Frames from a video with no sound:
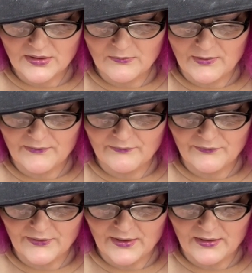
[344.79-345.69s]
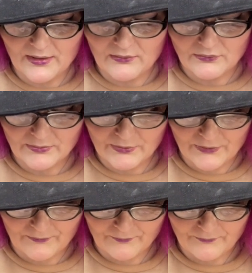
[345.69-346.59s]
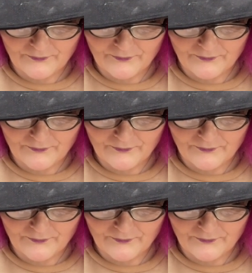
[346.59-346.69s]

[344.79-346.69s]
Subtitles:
when the elder moon.